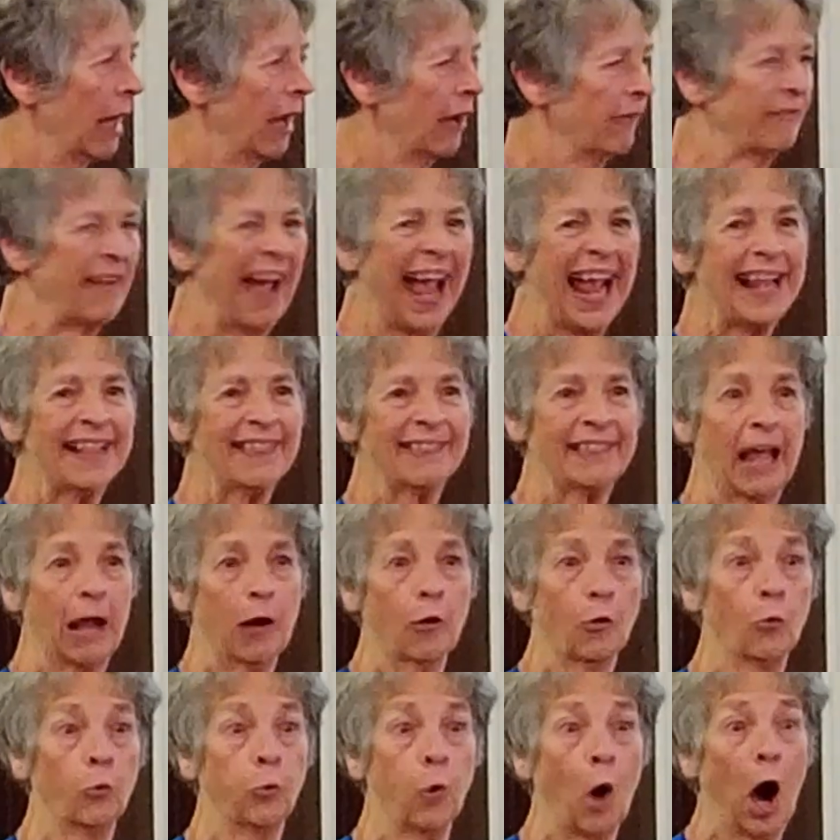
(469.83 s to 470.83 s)
Faith
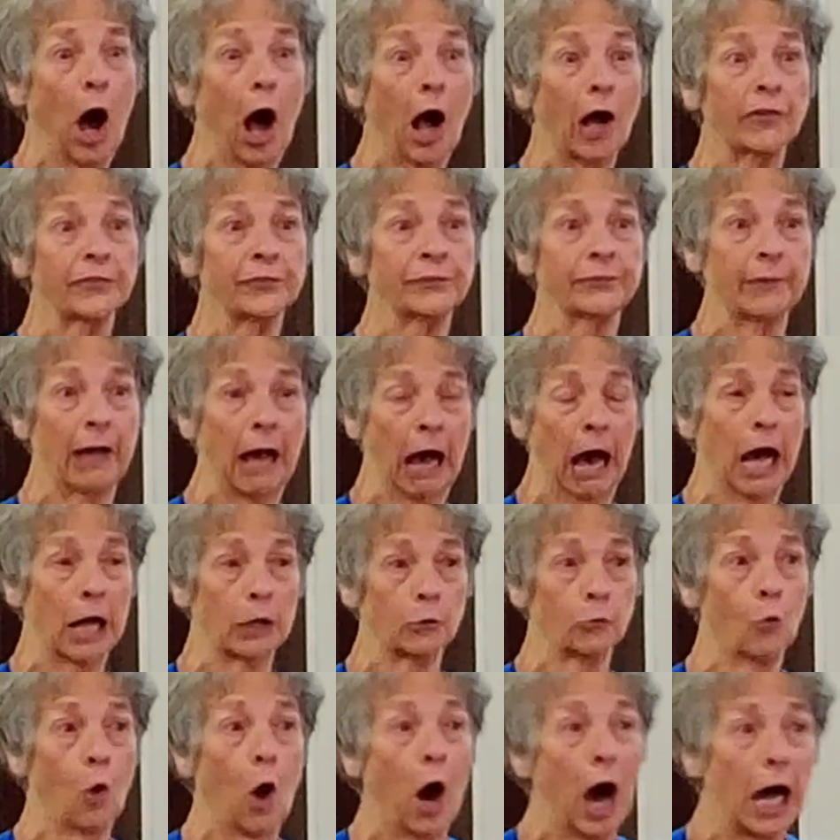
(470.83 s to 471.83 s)
that walks
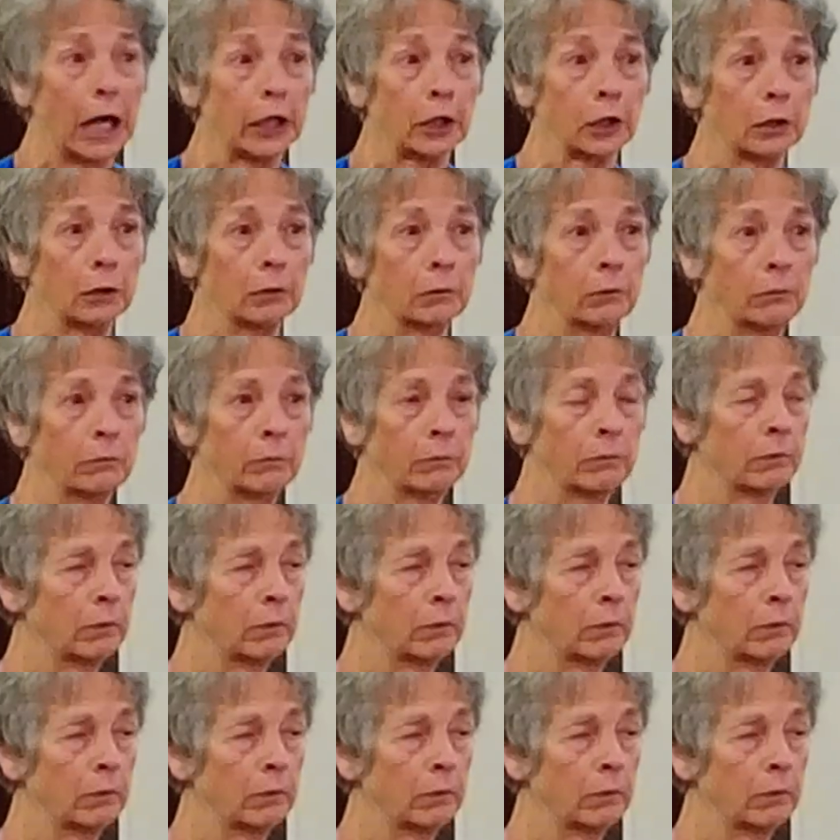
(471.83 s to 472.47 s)
on water.